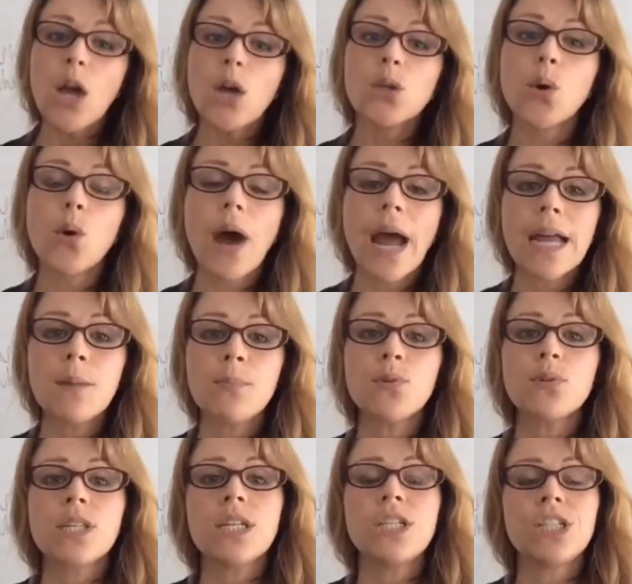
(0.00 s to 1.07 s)
you're able
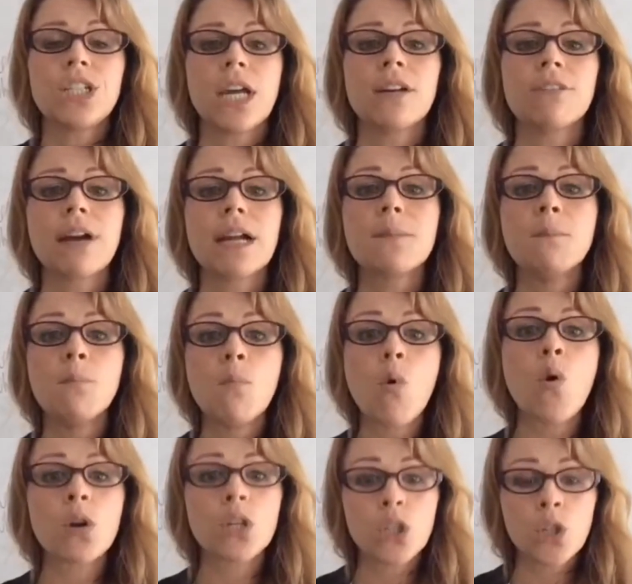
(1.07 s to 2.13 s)
to generate
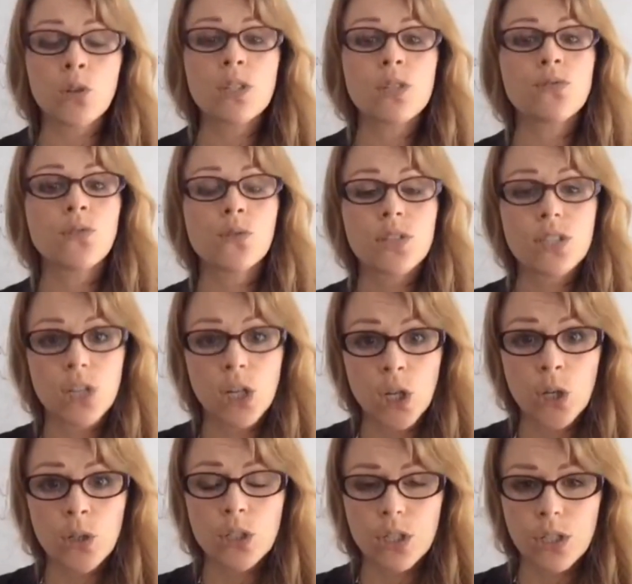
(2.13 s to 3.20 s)
more useful
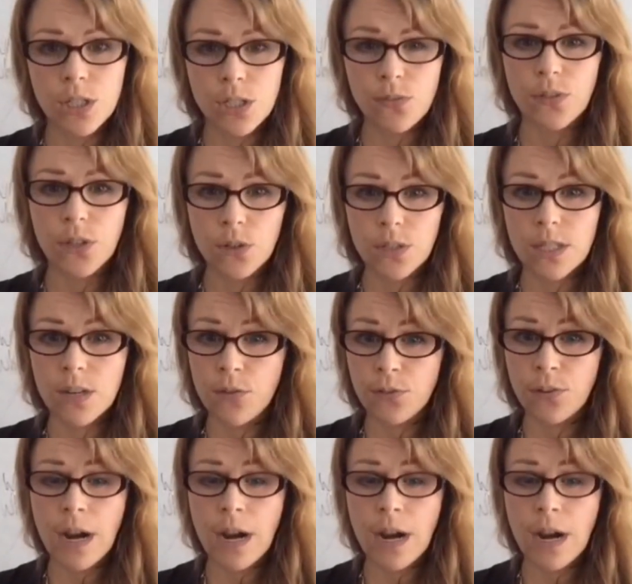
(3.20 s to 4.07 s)
solutions for yourself.